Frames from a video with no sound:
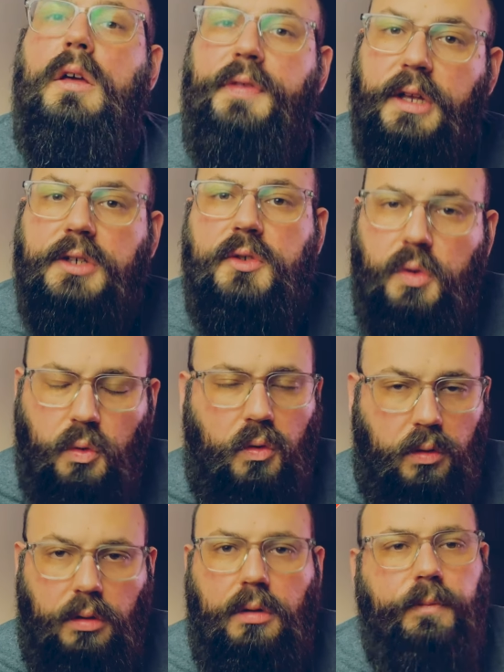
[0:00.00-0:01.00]
this
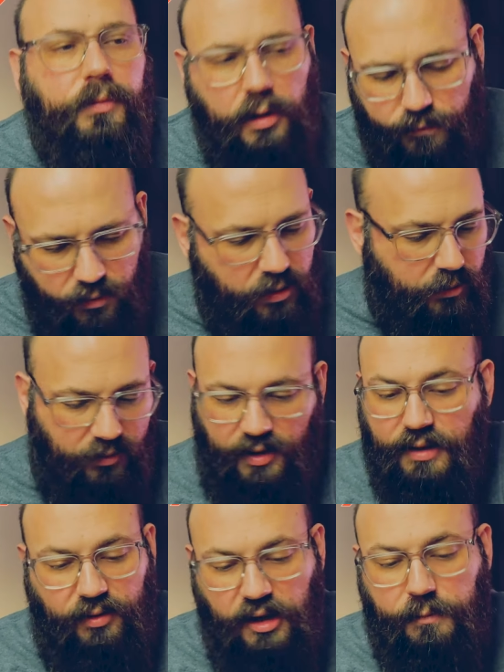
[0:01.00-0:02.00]
tool, for the,
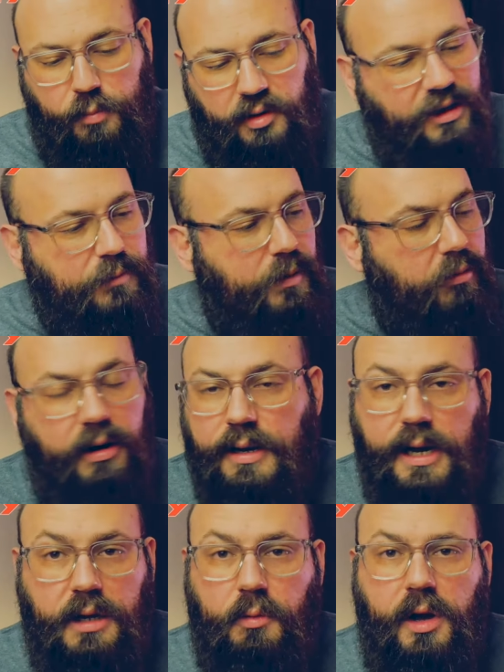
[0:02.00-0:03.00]
since this book has been
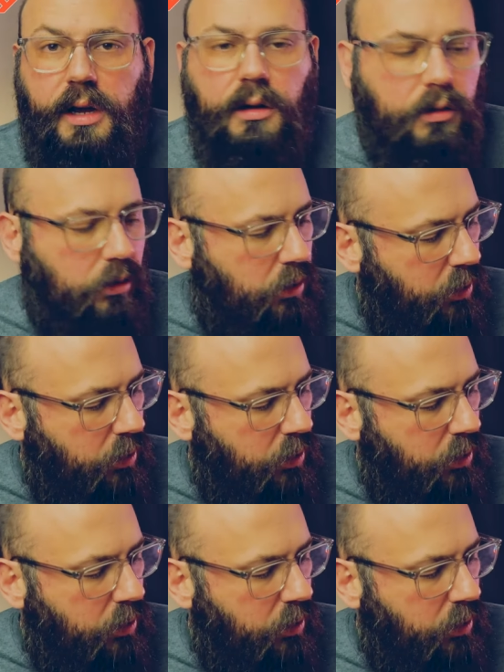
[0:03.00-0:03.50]
written anyway,